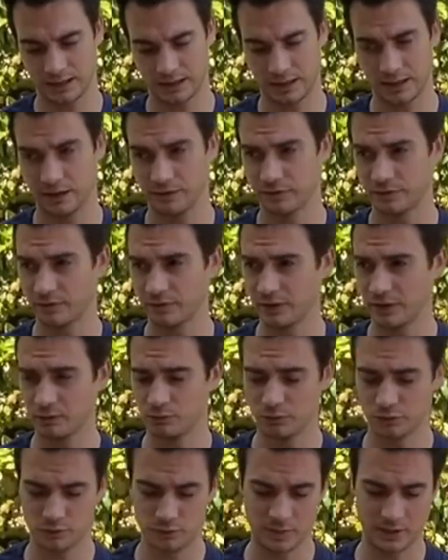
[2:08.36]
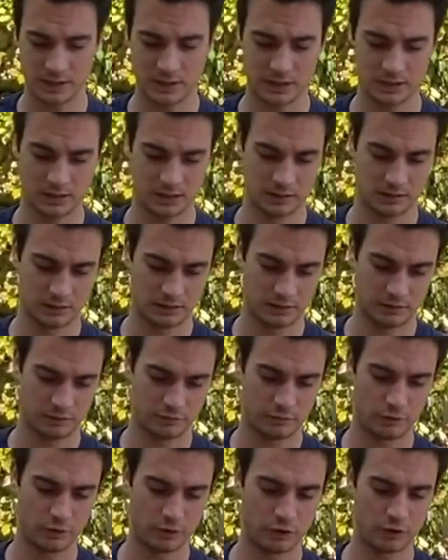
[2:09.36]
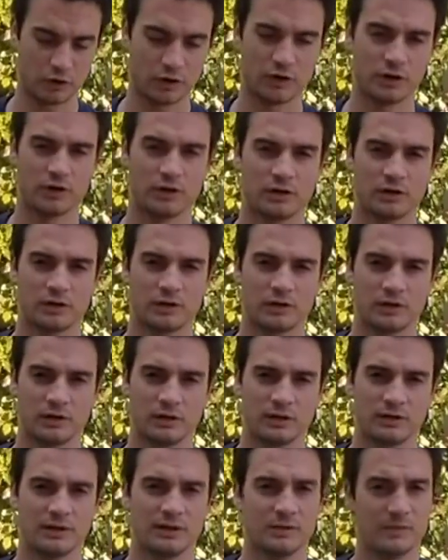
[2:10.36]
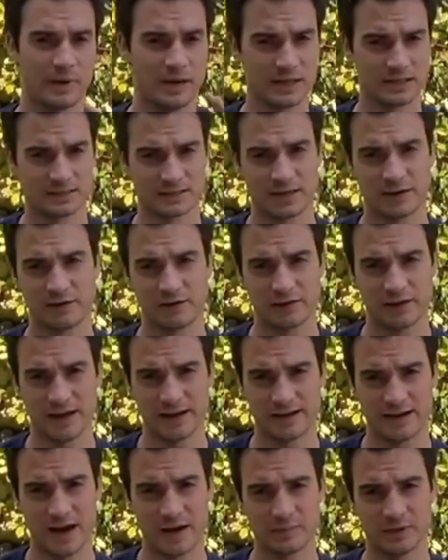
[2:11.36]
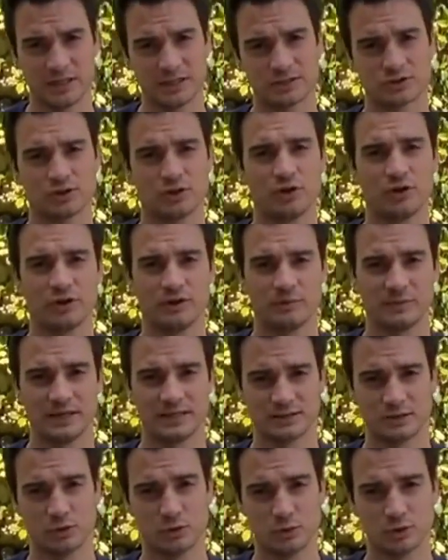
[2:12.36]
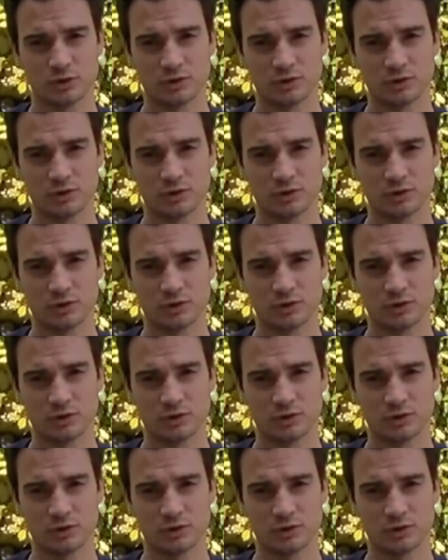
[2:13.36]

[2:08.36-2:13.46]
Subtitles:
if it would be for the best aerodynamics or the best look